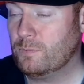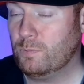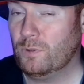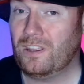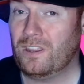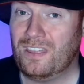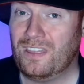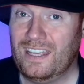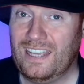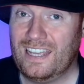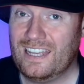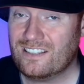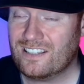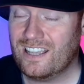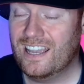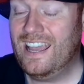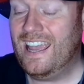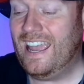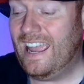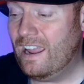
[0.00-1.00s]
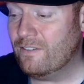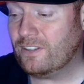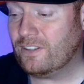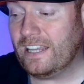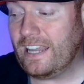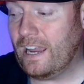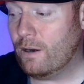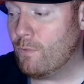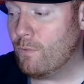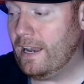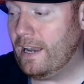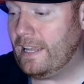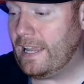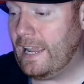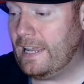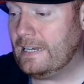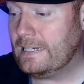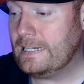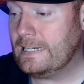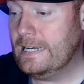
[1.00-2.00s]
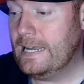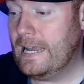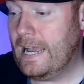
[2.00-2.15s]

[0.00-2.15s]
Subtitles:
But the thing is, if they get relegated,